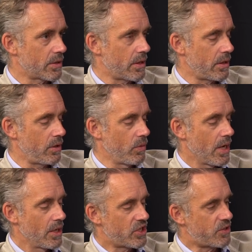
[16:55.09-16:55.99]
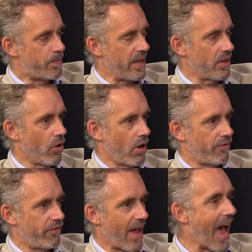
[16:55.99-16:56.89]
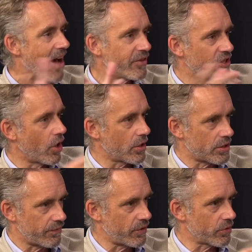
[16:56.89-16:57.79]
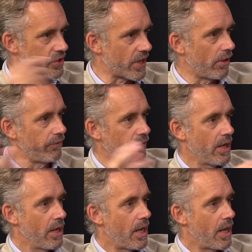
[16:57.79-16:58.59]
is that you spin off avatars of yourself